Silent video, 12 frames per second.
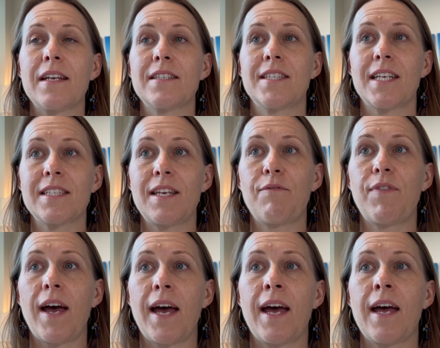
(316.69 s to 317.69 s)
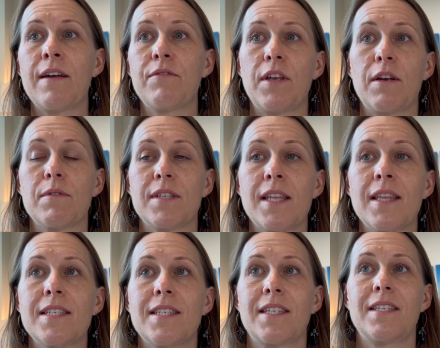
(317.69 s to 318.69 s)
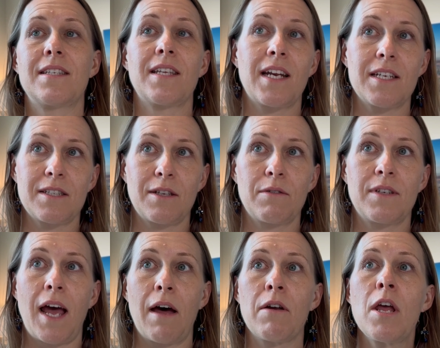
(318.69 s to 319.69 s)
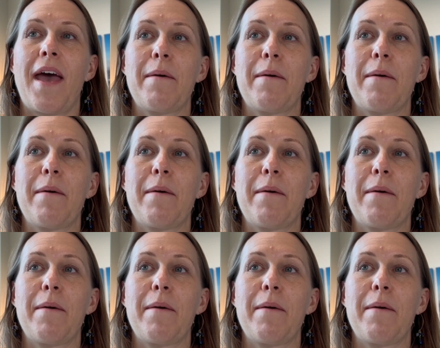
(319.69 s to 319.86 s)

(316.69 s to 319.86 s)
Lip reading: 65, it's in the 60s and it slowed down.